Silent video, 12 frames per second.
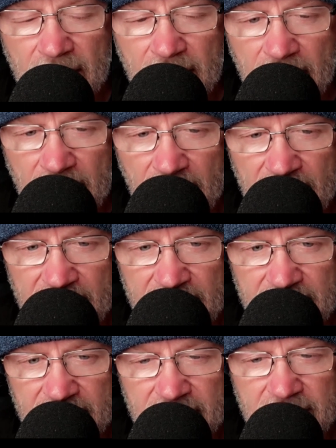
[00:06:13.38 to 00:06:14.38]

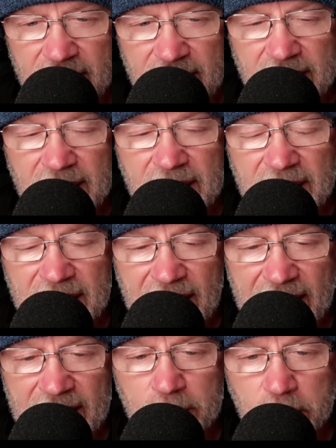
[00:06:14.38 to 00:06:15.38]
I
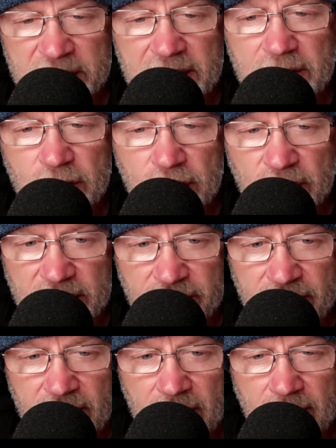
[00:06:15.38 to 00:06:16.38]
can be
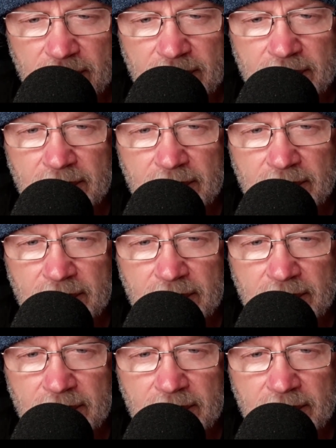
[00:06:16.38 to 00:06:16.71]
joyful.